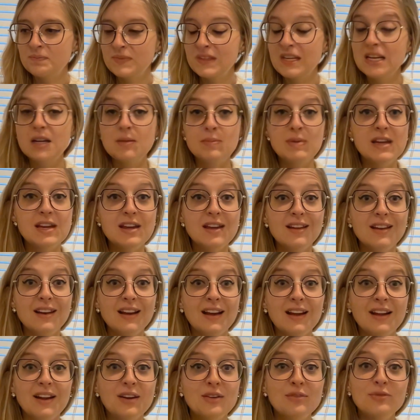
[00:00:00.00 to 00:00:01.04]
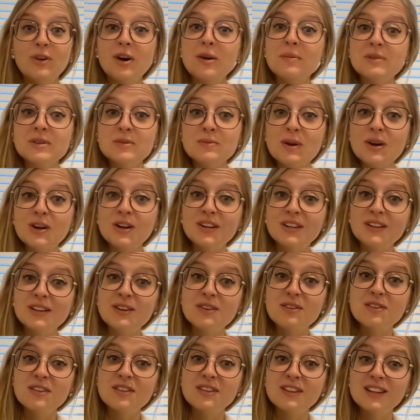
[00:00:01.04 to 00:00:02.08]
to be at a farmer's market
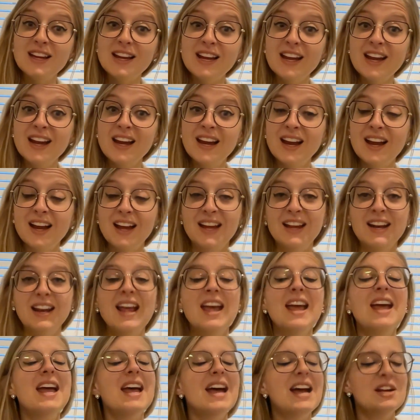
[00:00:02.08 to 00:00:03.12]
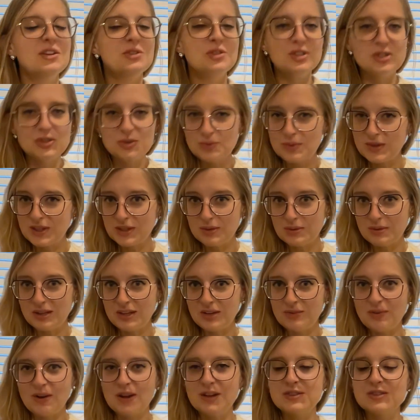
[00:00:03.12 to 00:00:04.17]
locally, and it's just really,
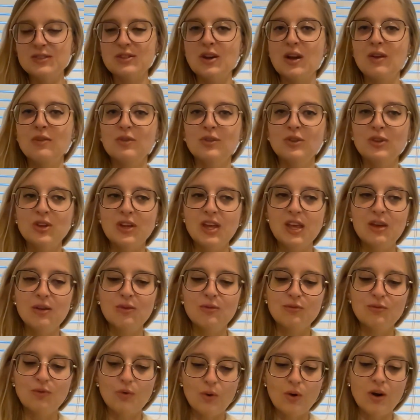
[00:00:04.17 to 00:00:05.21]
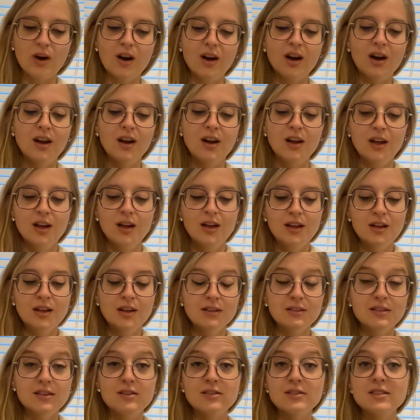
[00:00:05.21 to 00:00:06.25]
really fun. So if you're looking for
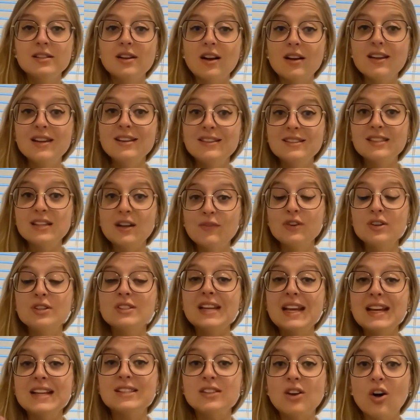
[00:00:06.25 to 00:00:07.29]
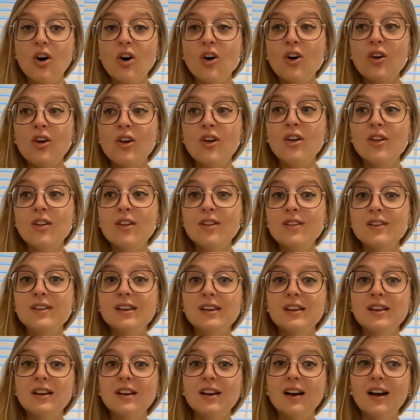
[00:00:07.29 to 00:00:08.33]
little stocking stuffers, it's all
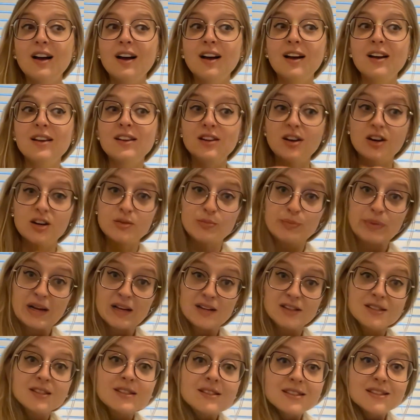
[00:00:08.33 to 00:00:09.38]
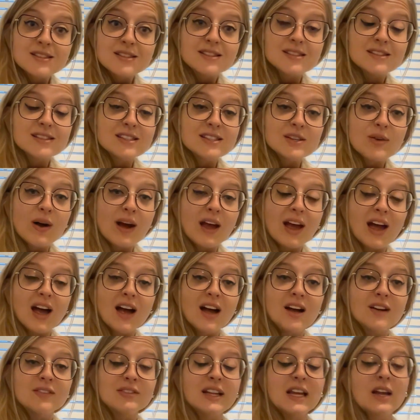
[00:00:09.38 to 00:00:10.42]
yarn puns. So I
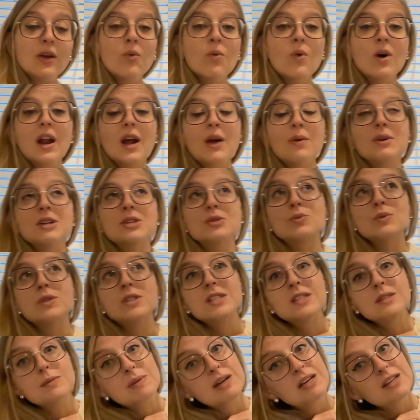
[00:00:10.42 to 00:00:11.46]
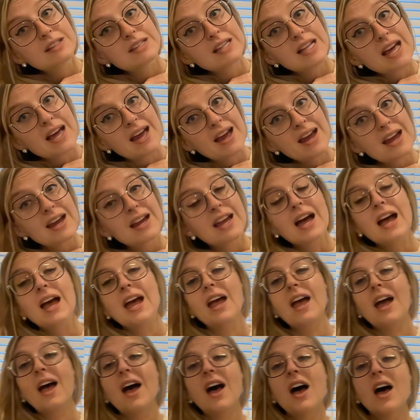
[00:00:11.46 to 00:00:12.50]
have like what I wish wool smelled like.
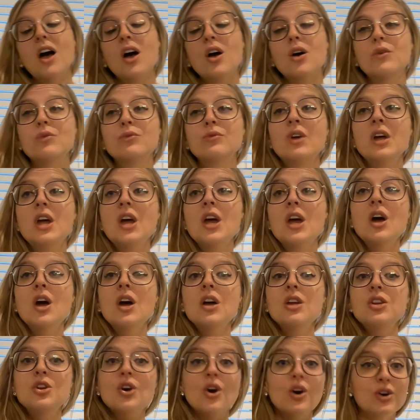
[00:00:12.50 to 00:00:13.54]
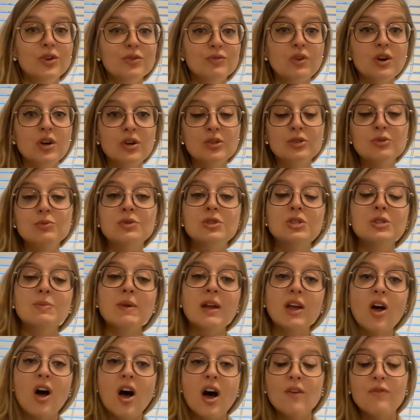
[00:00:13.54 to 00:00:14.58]
I have yarn roast, which is my
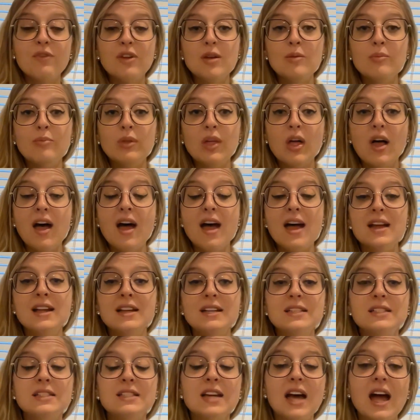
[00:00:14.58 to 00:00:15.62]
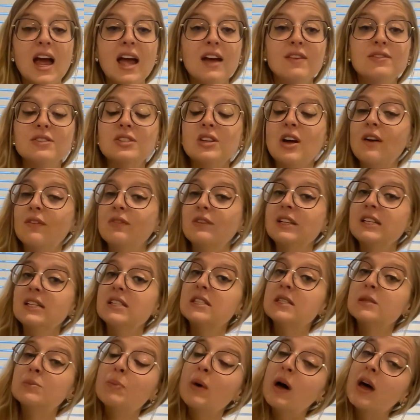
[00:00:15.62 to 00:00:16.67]
coffee blend. I have softly
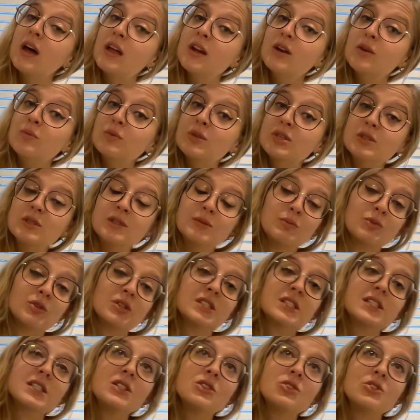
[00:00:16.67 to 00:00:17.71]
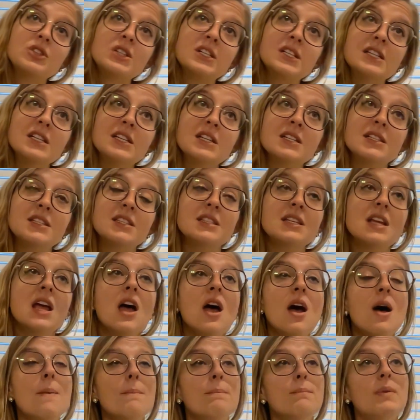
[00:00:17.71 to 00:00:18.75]
spun, which is more citrus.
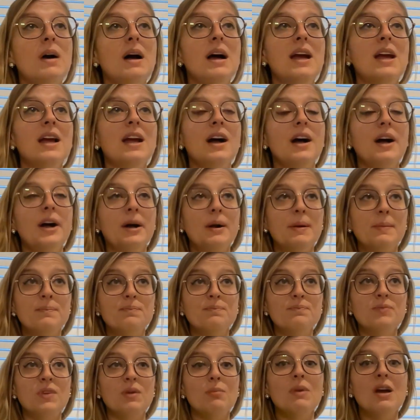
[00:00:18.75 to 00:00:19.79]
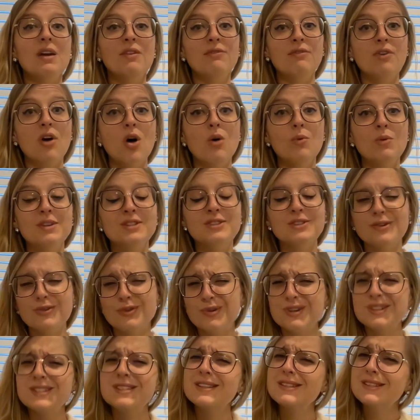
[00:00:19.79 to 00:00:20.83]
My my fall ones are of
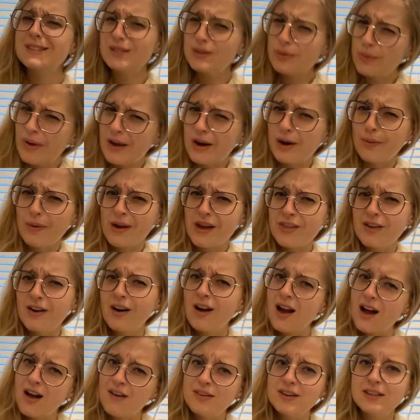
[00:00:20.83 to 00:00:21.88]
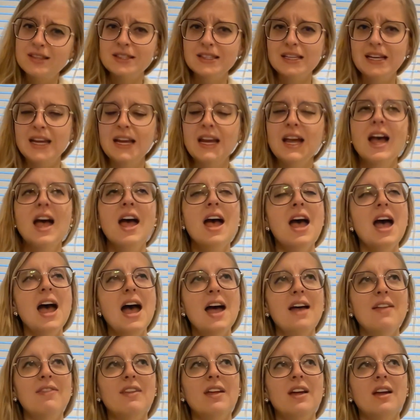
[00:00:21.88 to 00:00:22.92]
course sweater weather, obviously.
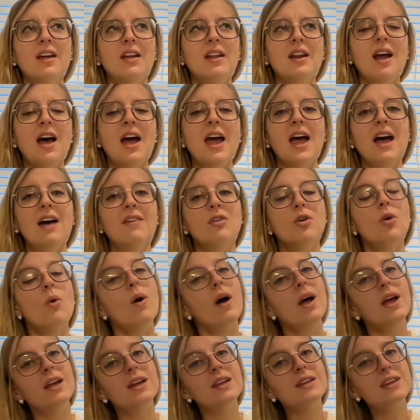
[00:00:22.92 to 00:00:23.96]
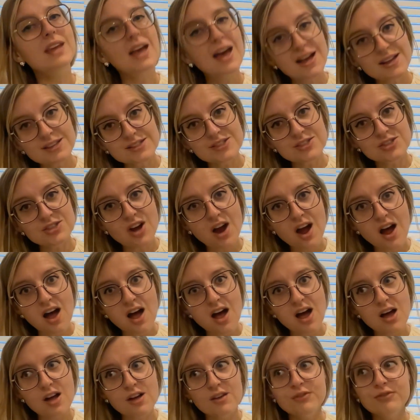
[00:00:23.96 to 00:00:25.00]
And then I have a quiet cast
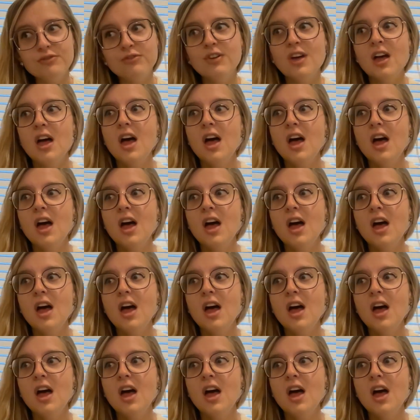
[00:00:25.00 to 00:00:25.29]
off.